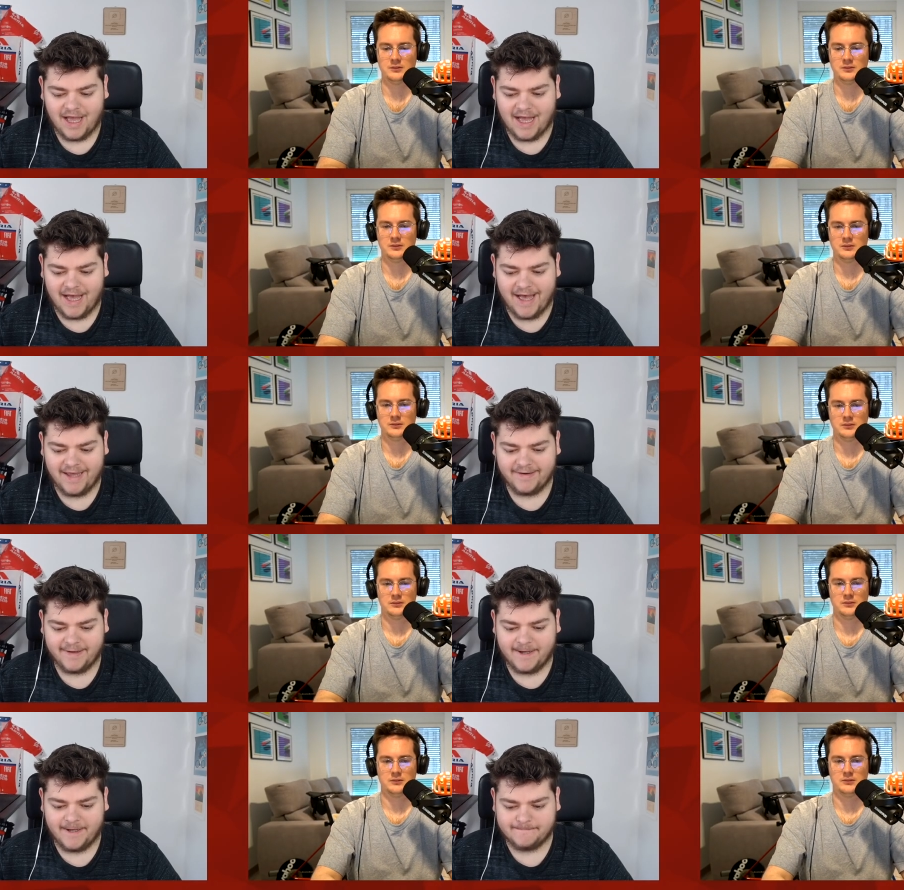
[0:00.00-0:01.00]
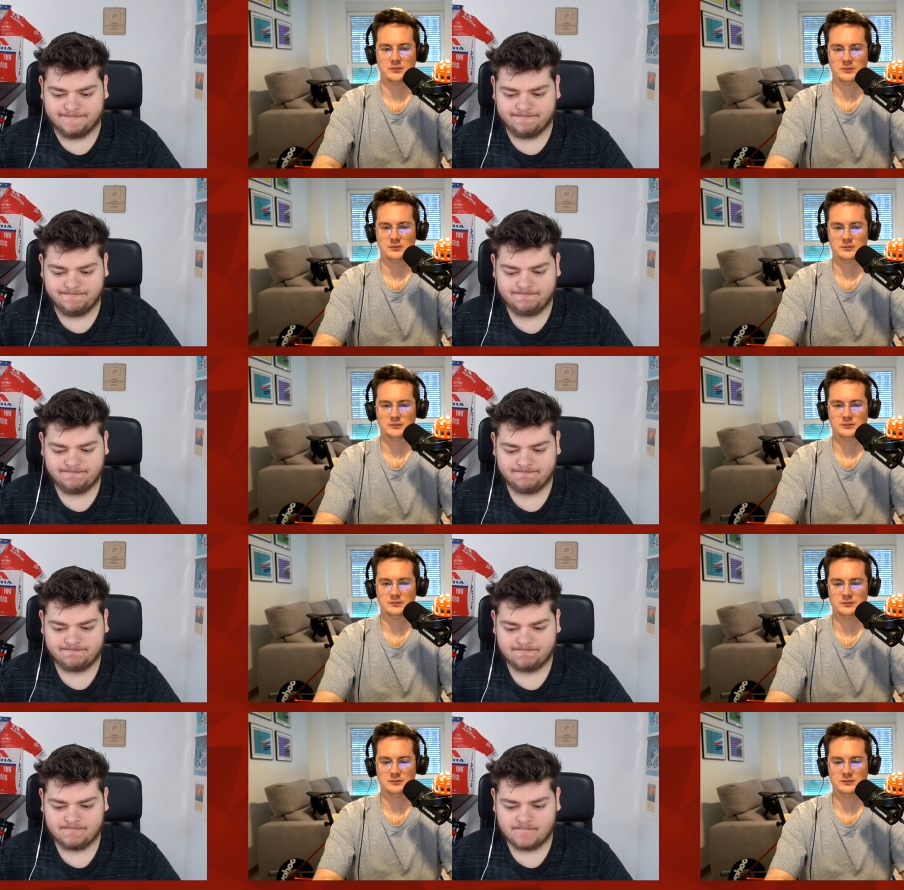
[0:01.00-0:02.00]
Speaker 1: And um,
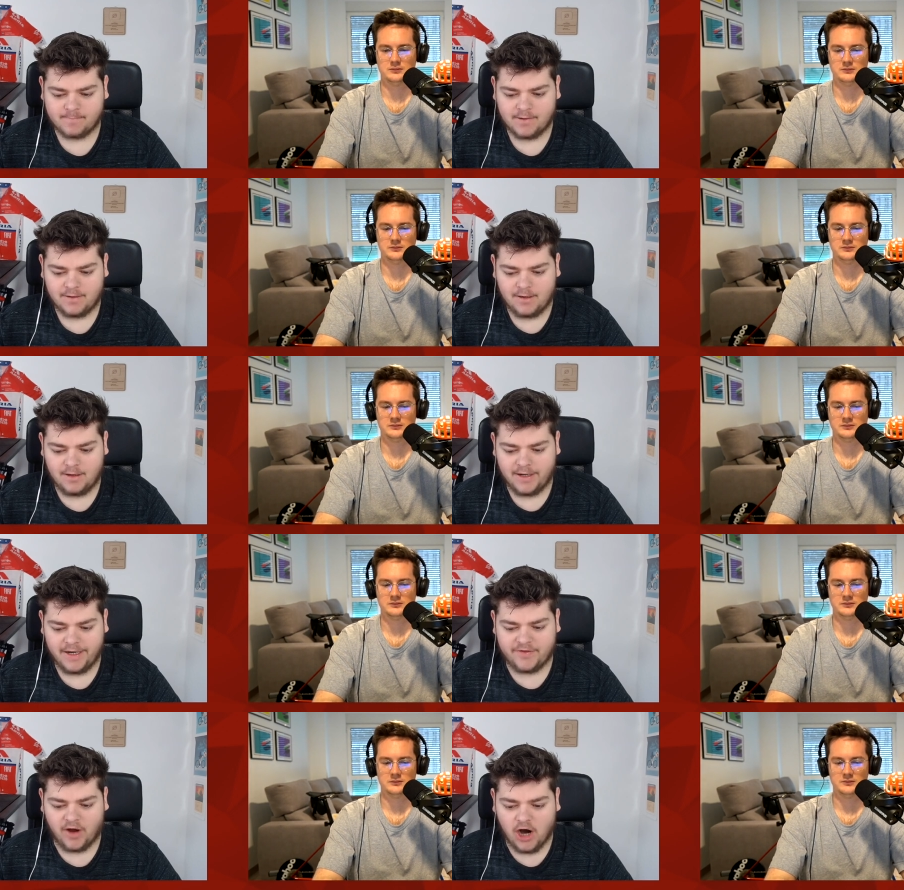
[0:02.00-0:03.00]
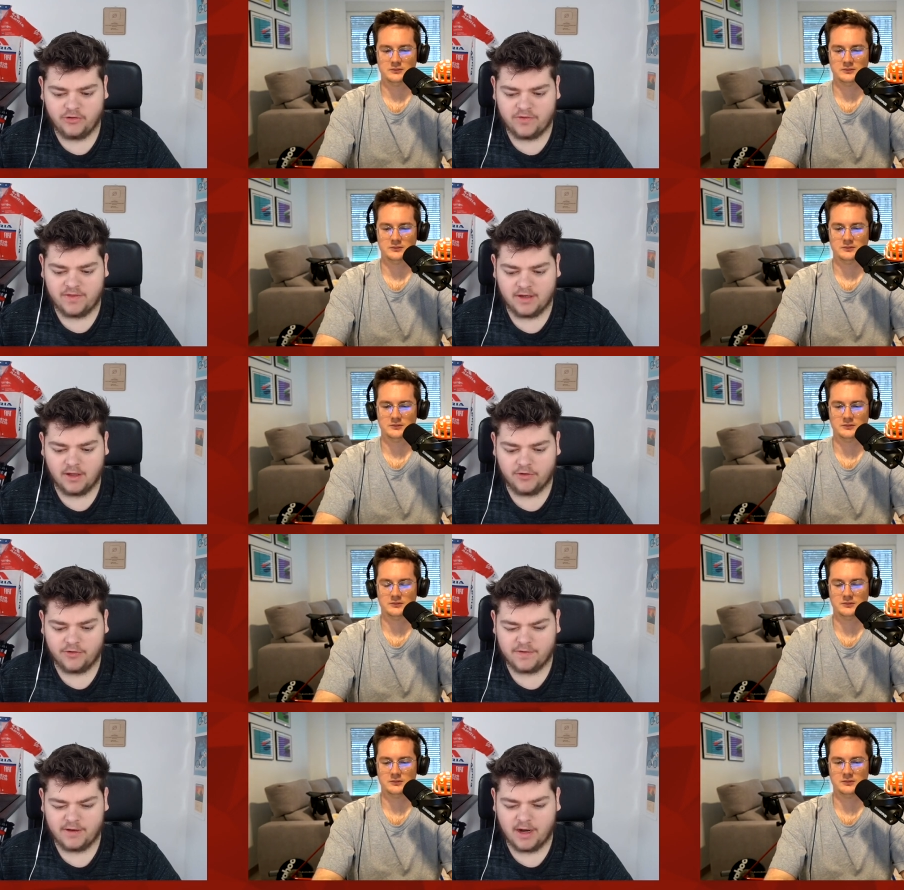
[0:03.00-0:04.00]
it's hard to see another
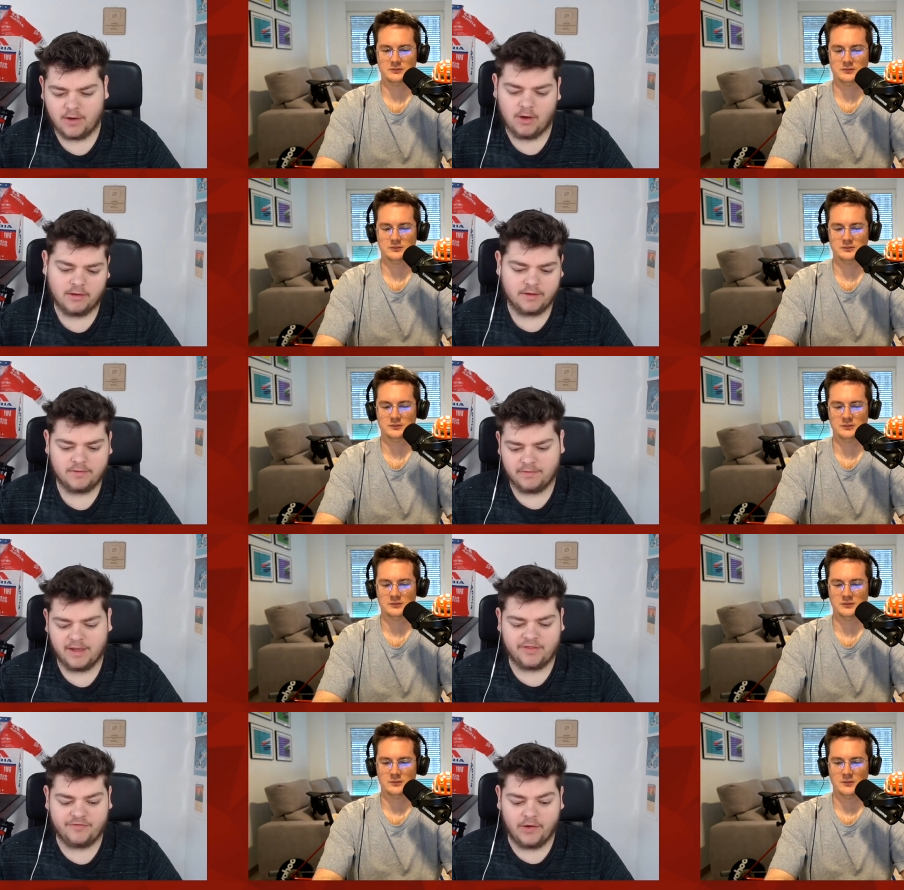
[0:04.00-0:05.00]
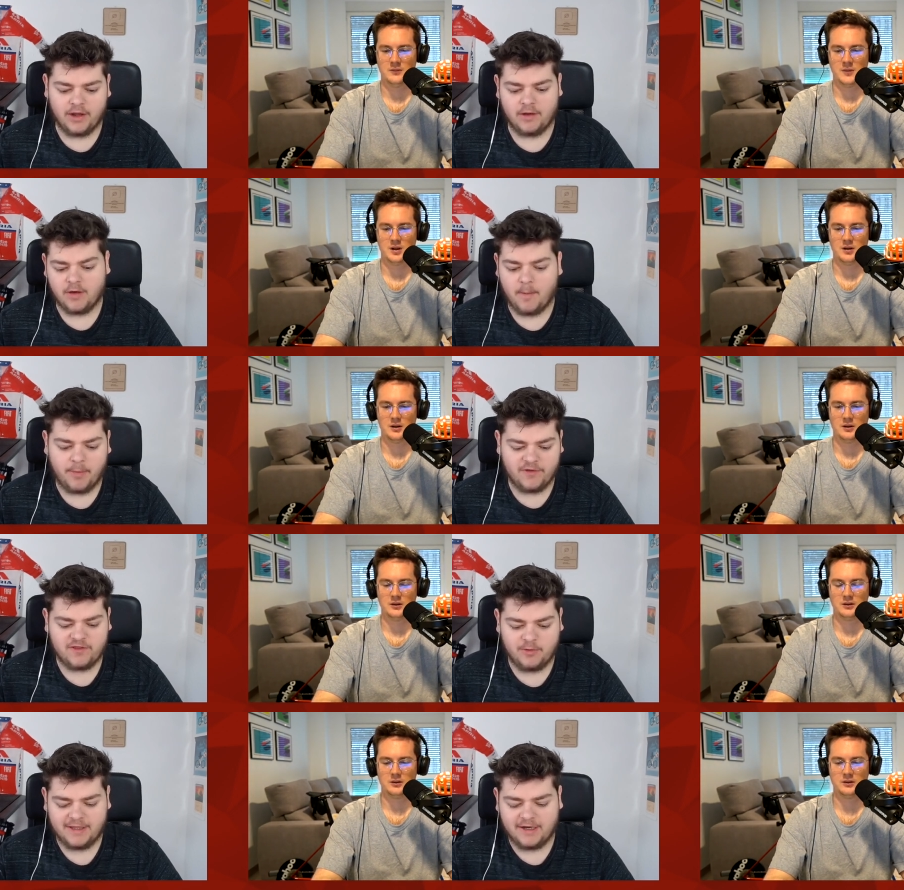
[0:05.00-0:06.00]
scenario. Well, it's very
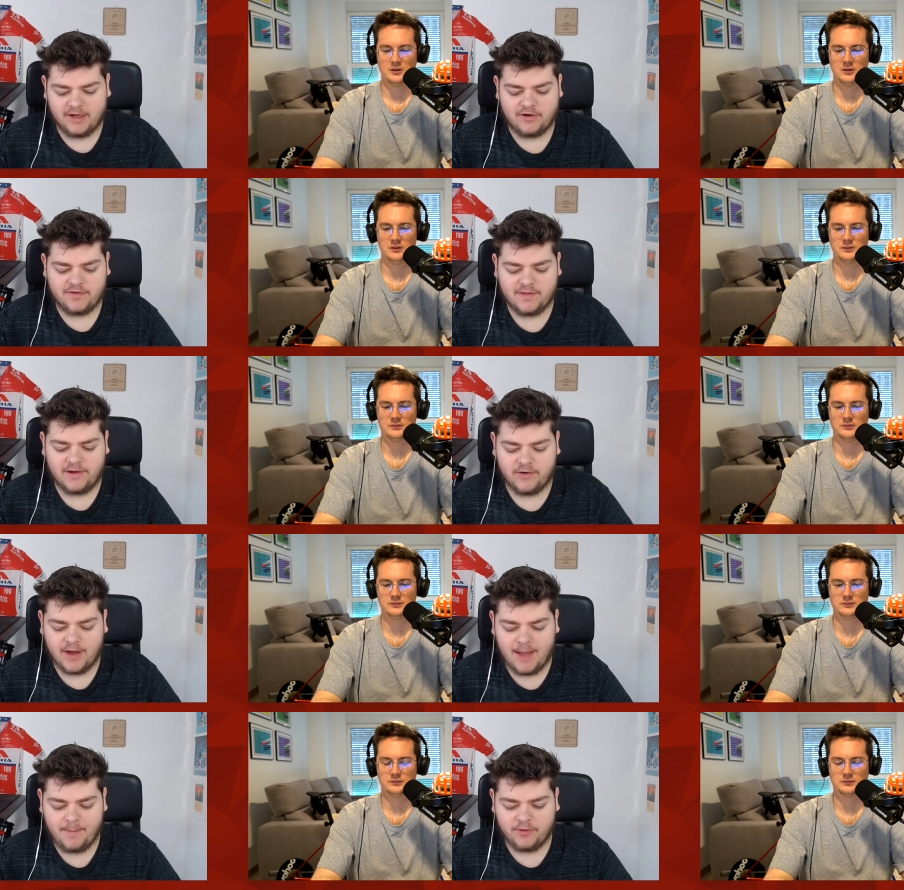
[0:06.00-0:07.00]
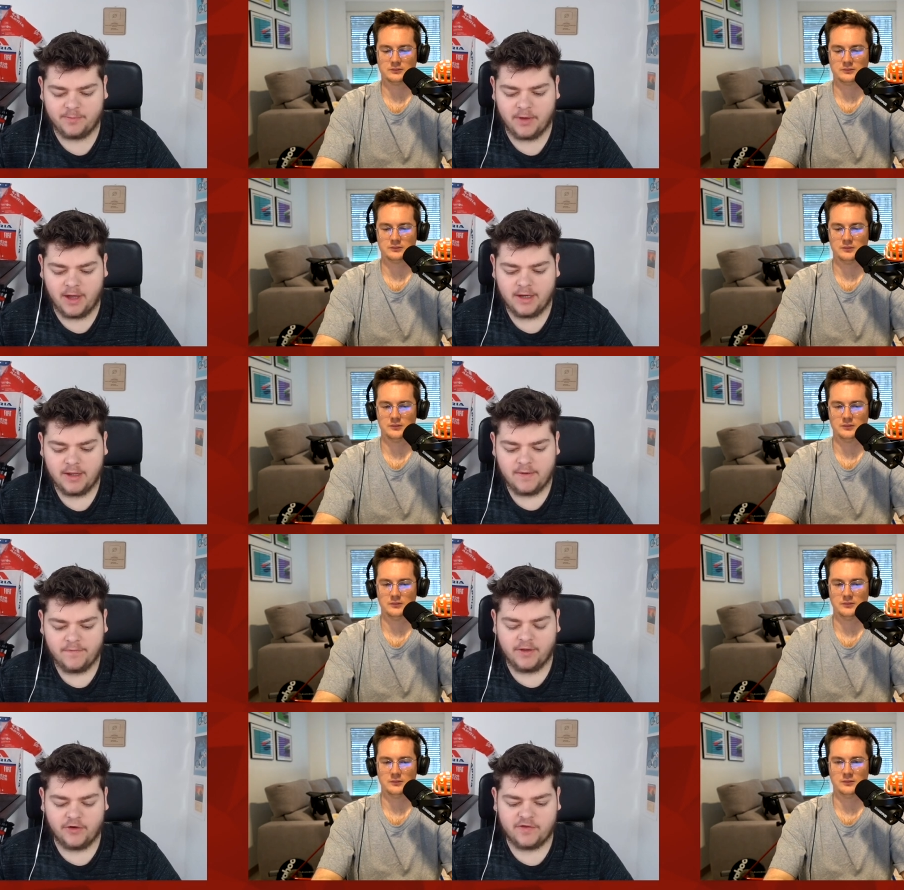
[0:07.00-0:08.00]
possible that another scenario happens, but
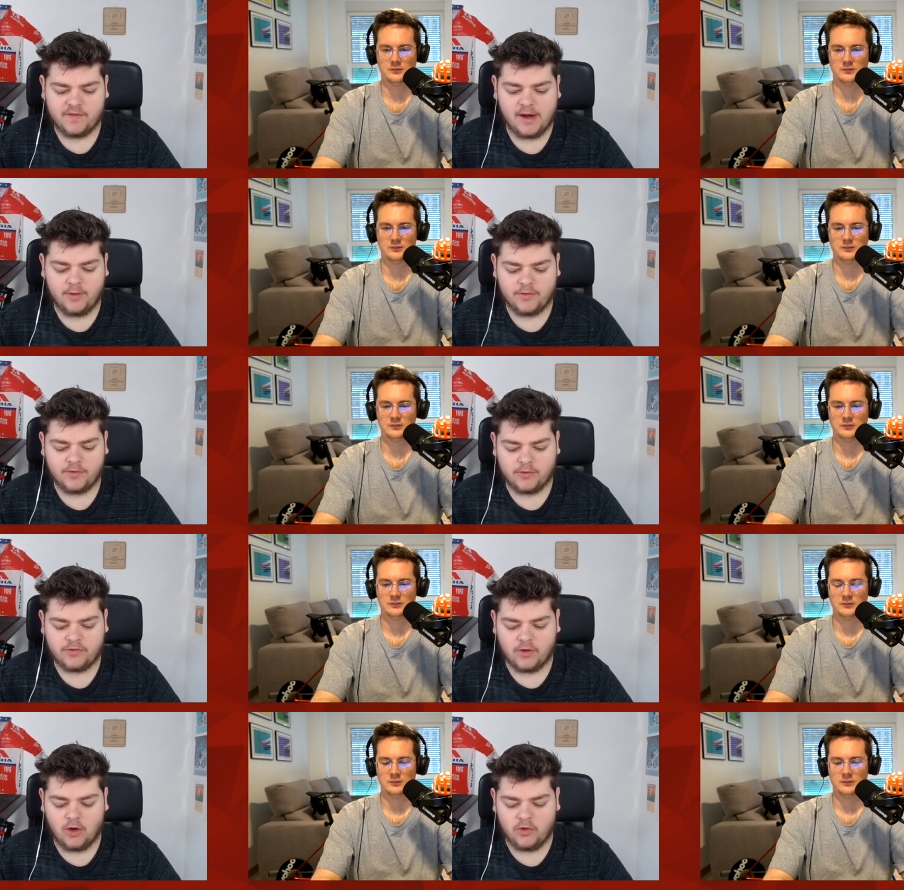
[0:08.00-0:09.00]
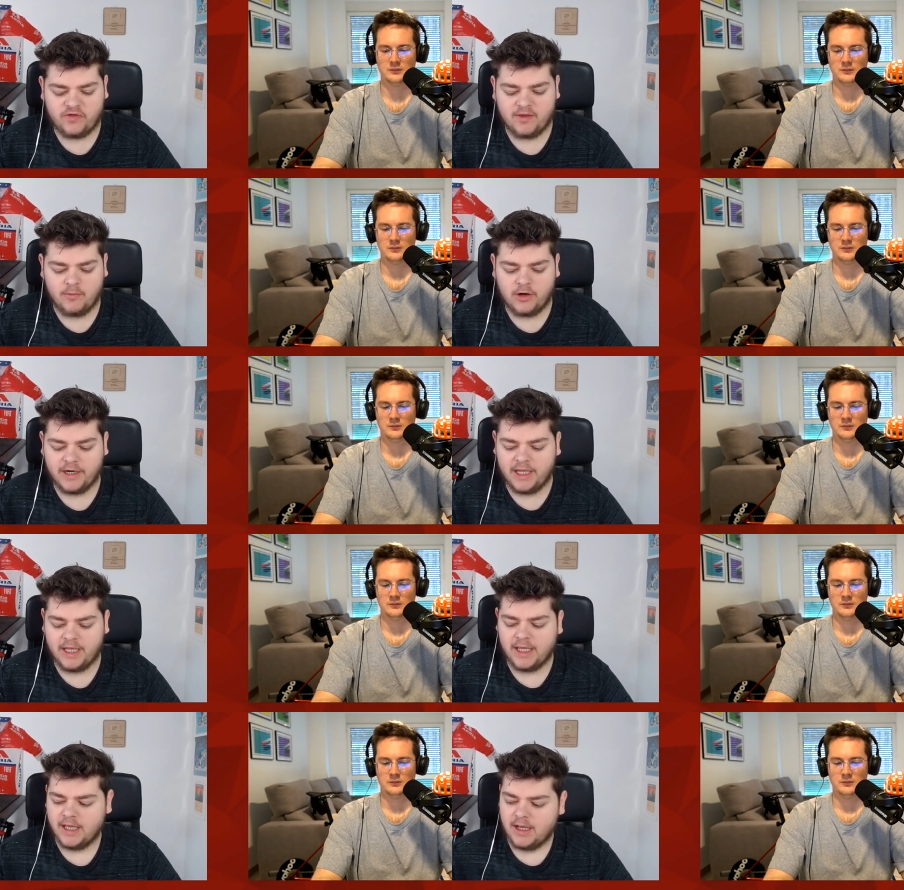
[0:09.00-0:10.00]
the other scenarios are so
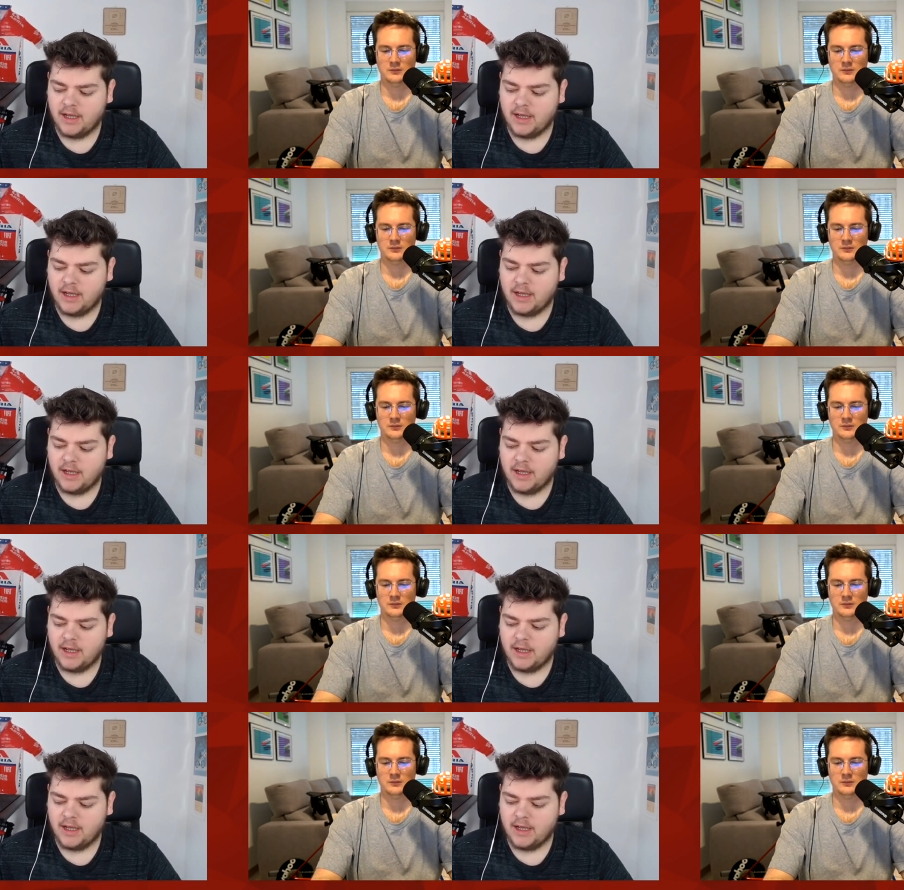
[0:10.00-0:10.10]
similarly